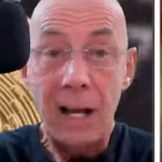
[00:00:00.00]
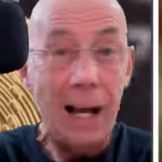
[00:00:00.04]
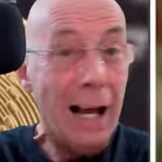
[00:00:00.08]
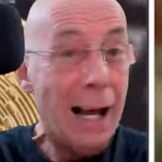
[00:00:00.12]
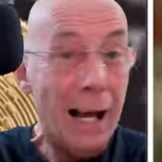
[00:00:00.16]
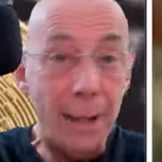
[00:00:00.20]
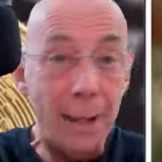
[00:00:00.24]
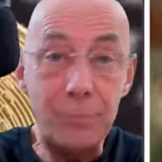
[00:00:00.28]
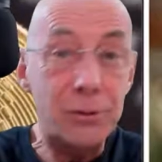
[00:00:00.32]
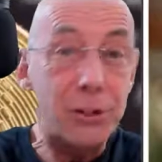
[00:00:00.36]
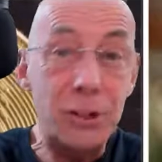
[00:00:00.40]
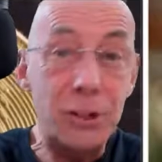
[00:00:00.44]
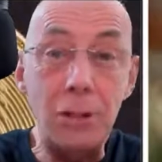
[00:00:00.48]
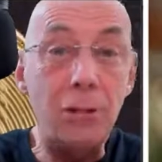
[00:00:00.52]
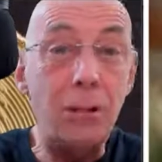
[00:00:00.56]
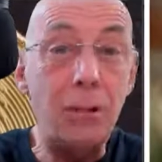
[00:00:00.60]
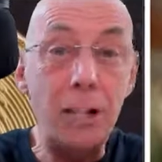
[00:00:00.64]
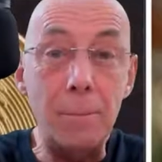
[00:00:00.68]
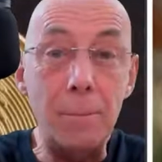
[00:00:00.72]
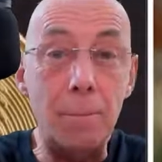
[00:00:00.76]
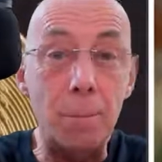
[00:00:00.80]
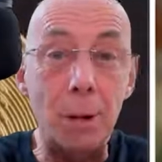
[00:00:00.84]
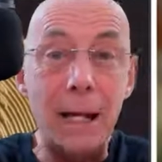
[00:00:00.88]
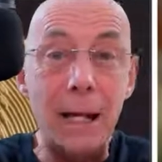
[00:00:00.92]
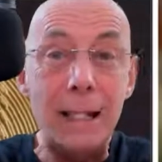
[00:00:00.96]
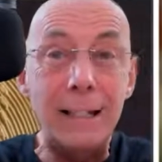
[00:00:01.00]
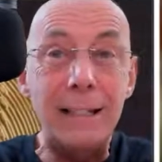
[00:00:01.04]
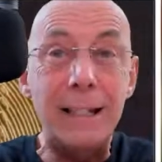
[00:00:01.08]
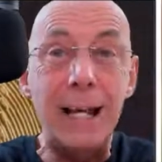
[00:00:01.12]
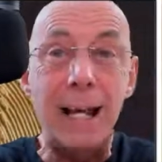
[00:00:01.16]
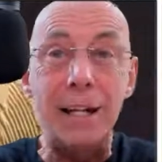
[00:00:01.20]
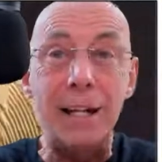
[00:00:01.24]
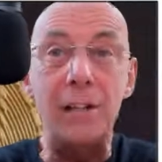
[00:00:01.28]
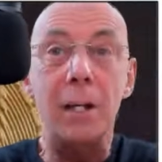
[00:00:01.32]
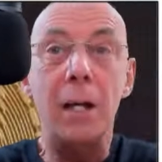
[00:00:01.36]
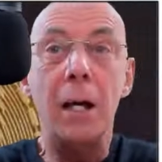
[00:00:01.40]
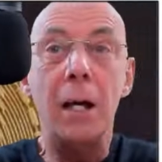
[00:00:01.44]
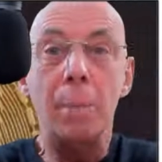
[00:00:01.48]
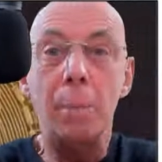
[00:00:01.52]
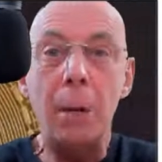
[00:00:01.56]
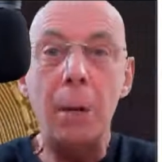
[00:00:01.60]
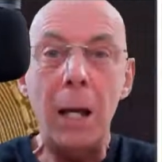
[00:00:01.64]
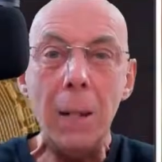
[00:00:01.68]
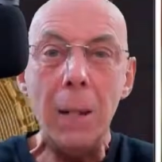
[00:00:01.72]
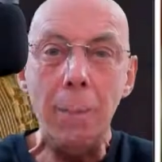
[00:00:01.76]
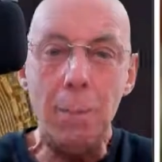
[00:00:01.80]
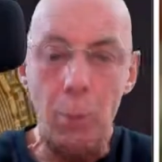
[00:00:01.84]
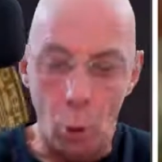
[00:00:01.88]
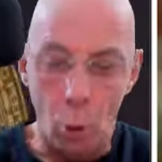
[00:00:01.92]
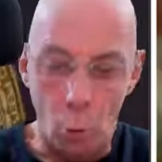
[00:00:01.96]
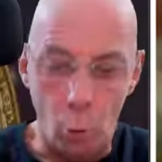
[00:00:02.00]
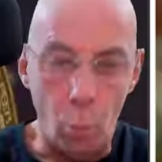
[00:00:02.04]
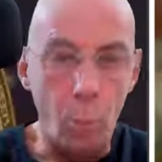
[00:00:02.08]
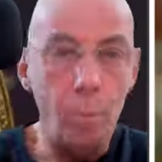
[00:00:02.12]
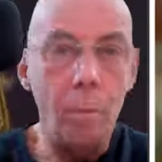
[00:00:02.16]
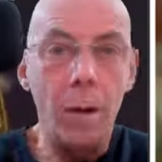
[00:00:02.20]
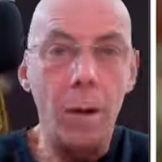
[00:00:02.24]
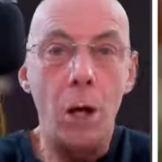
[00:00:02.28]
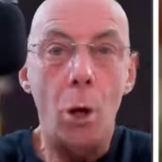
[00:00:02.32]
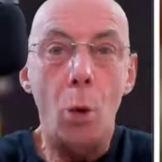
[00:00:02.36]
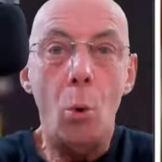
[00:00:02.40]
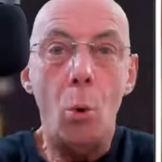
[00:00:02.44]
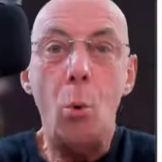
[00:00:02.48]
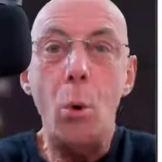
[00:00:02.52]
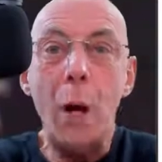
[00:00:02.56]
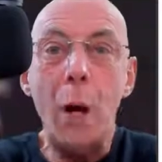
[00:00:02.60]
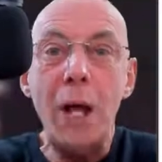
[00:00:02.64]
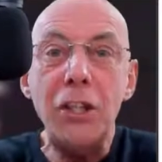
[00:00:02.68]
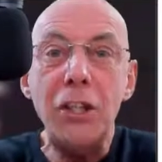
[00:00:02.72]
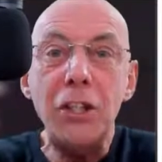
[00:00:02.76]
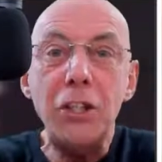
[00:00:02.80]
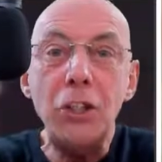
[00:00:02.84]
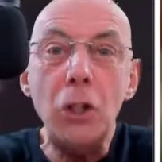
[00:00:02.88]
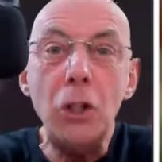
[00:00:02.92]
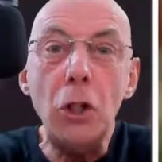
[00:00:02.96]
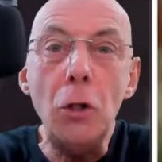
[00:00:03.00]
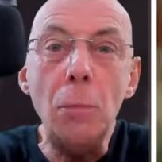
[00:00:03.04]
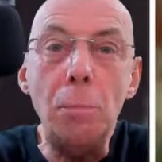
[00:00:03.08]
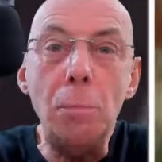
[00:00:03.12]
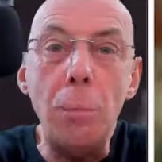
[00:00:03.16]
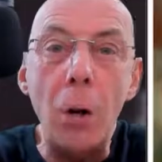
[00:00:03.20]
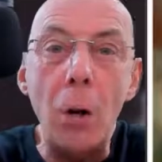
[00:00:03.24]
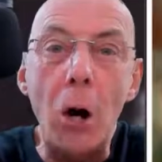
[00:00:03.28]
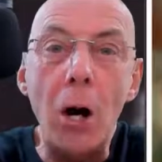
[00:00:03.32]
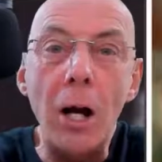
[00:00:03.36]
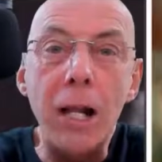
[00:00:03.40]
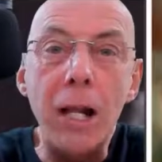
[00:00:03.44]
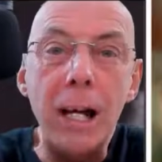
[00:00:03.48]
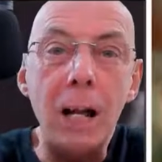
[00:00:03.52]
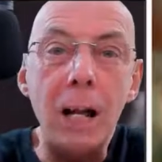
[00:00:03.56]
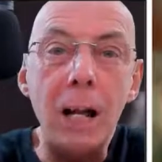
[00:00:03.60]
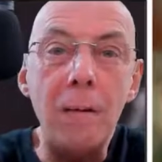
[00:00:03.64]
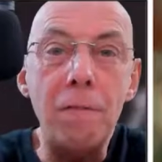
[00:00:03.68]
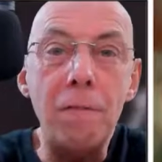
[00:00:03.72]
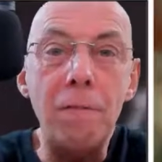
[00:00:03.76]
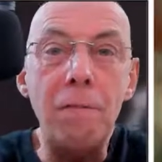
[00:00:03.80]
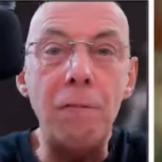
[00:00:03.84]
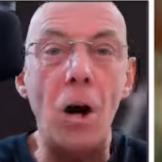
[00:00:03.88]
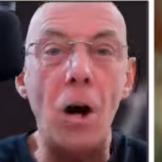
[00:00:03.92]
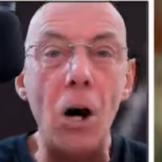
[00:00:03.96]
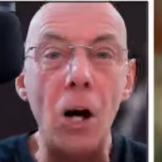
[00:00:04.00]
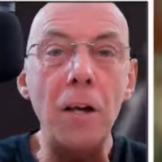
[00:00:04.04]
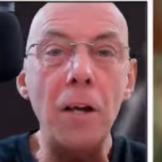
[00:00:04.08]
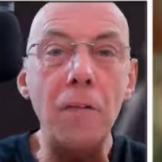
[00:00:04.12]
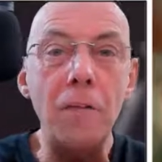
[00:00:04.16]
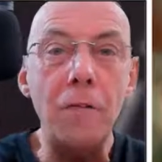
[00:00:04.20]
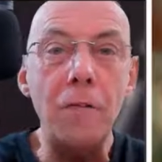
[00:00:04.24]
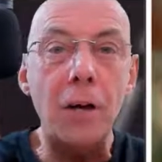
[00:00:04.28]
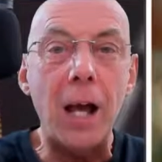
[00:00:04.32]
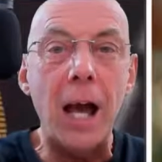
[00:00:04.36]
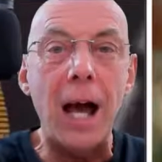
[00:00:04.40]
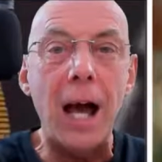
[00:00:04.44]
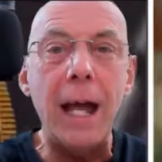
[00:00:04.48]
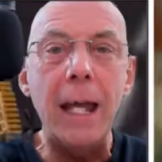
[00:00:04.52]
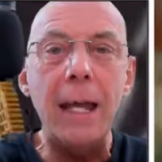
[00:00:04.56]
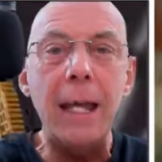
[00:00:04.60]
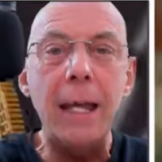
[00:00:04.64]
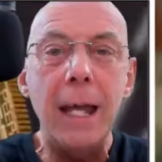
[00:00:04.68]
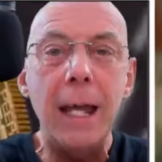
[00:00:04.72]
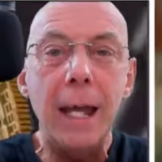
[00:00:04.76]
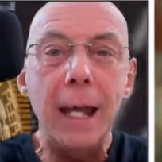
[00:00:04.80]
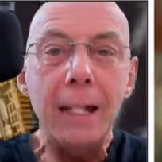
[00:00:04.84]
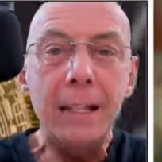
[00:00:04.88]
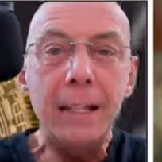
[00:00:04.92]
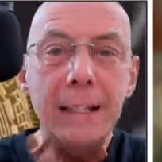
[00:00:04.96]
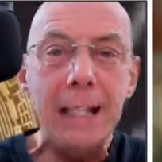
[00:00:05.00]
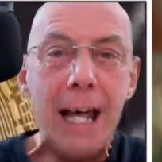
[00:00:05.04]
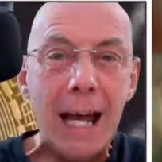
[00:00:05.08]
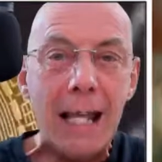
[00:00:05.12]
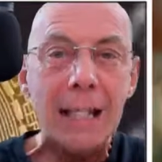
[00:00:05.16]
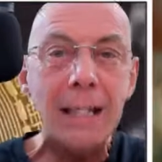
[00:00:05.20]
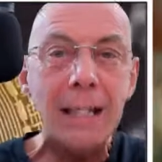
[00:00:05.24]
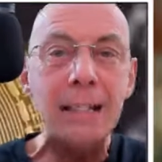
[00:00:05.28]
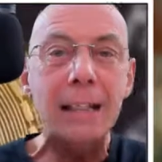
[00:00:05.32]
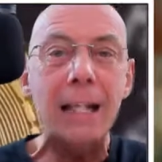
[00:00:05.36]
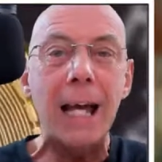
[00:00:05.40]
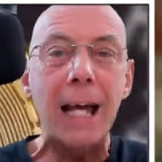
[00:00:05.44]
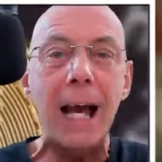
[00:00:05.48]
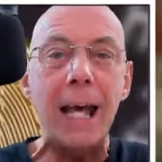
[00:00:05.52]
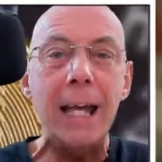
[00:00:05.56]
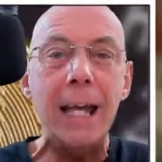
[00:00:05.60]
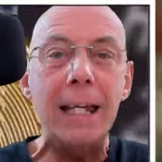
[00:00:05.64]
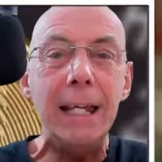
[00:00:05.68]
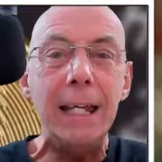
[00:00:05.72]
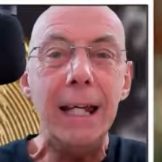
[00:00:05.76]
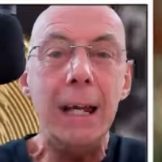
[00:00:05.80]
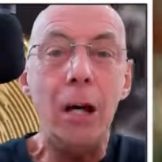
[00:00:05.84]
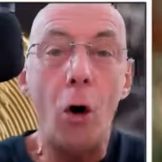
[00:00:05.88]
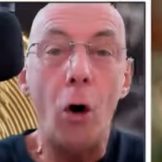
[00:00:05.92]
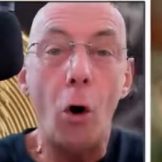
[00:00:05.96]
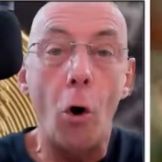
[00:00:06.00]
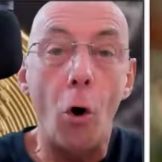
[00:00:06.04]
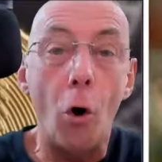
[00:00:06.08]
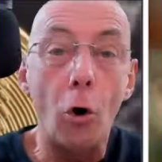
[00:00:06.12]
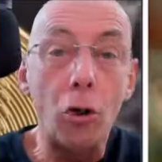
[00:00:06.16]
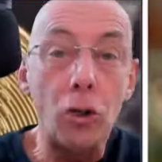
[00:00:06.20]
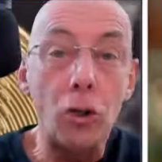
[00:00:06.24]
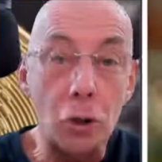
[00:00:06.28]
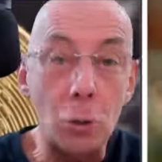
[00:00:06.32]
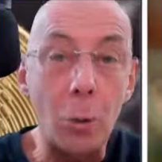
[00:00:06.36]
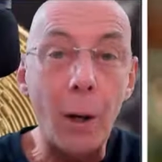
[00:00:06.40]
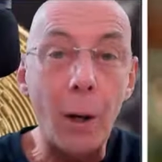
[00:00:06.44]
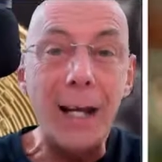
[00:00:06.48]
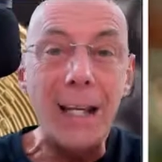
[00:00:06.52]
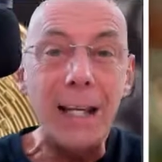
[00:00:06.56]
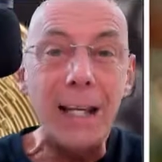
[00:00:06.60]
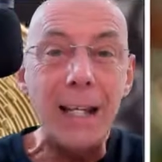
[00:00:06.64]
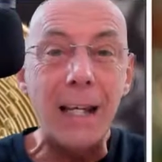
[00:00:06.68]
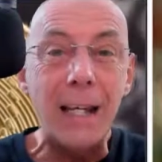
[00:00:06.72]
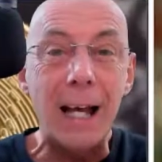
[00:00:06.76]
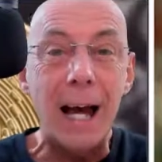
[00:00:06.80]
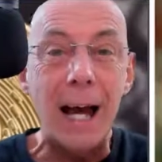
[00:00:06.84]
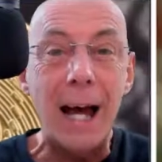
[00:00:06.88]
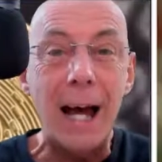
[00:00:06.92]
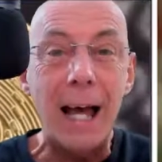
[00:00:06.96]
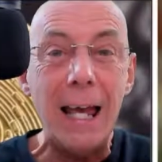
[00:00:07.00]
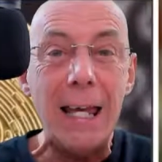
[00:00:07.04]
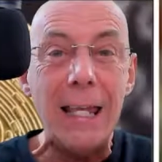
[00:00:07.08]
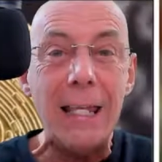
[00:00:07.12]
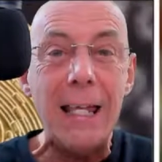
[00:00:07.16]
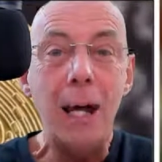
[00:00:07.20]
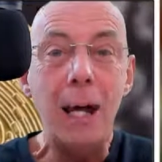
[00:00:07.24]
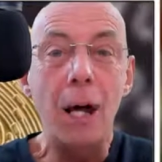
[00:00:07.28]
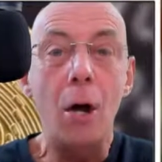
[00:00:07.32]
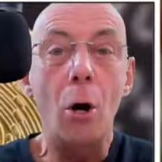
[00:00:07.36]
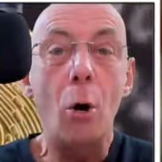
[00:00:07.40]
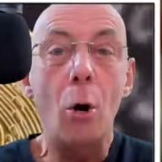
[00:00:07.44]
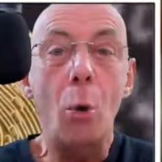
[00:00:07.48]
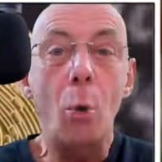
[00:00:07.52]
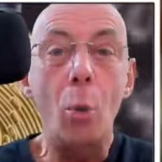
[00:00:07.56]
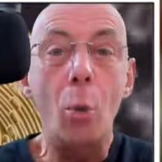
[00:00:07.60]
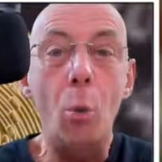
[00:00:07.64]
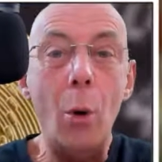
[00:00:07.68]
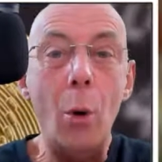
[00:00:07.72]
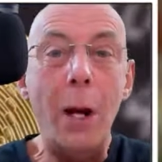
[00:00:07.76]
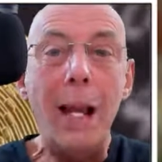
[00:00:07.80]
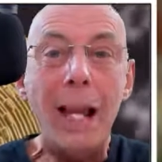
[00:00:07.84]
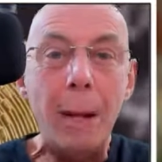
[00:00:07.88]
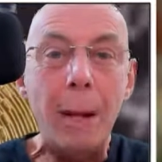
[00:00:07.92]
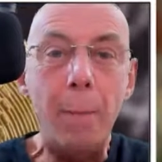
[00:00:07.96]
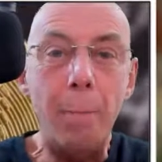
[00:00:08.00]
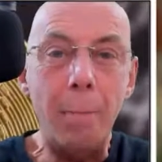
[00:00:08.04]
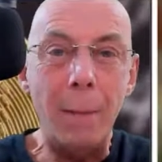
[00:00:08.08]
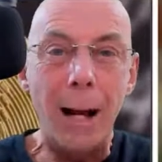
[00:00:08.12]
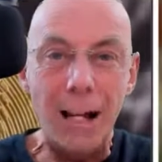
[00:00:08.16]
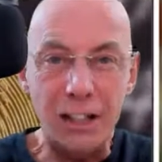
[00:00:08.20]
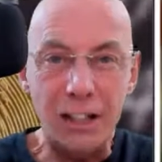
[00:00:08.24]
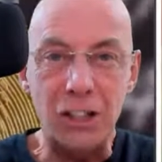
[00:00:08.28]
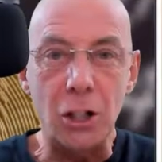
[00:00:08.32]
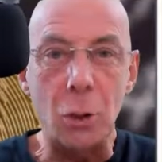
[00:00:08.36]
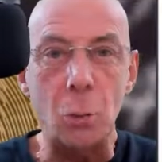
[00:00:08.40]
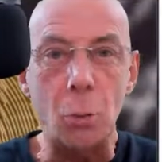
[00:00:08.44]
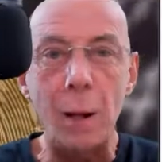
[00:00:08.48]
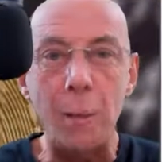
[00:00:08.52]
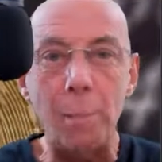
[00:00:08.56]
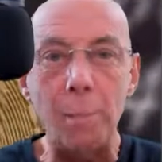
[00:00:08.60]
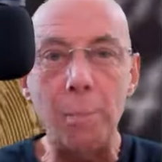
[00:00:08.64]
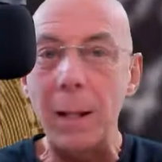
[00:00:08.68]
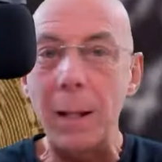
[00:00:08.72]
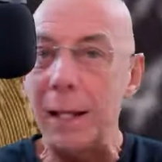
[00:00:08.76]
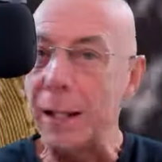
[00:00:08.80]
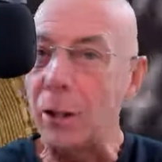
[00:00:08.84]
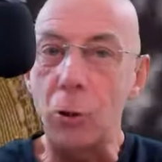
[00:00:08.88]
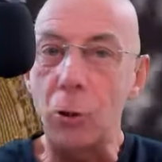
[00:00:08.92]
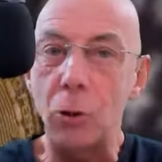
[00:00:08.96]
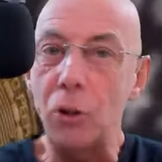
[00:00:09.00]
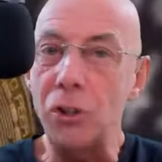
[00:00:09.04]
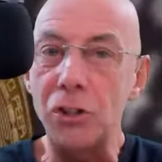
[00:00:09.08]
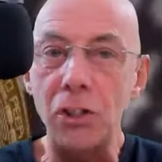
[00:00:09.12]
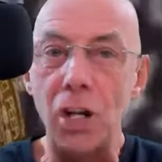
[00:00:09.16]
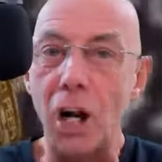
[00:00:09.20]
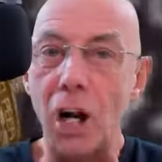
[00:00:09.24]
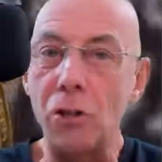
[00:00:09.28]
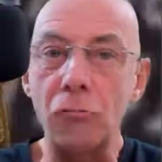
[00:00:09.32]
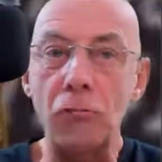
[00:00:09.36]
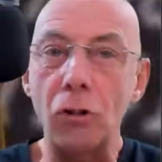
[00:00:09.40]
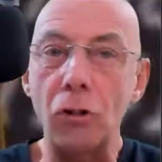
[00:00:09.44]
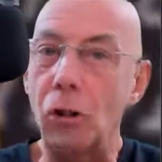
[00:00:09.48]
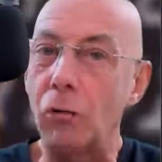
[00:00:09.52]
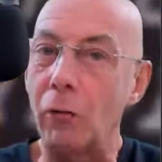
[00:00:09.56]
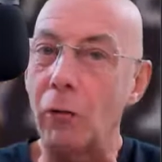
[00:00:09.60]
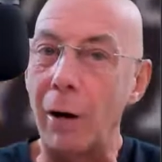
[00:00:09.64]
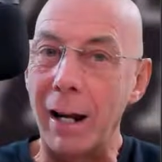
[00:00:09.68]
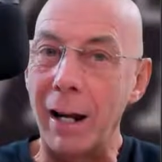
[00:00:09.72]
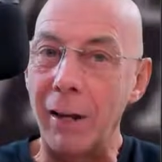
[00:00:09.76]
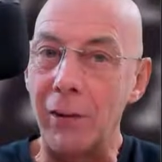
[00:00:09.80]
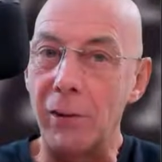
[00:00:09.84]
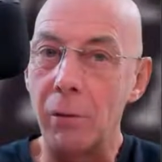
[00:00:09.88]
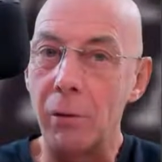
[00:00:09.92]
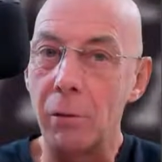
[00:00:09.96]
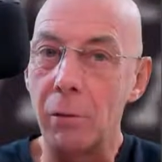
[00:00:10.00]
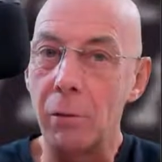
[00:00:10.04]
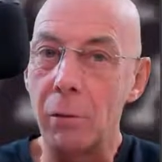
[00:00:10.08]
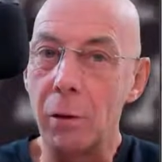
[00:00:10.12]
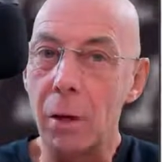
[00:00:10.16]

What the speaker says: Absolutely brain dead. People, whether you buy at 5k, 10k or 20k, will it matter when Bitcoin's 100 grand?